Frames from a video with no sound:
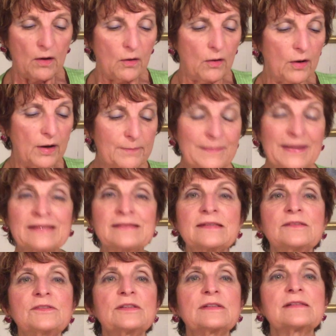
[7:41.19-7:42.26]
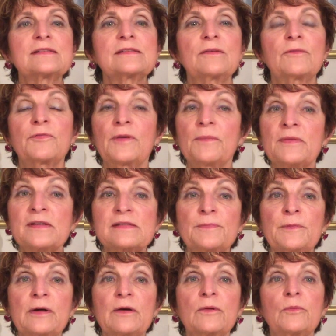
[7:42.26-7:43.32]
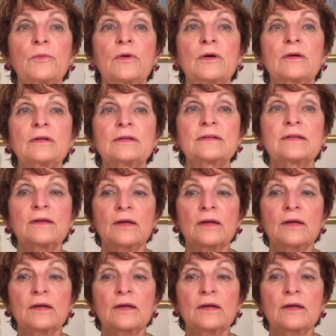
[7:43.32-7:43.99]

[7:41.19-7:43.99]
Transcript: or messages from the spirit world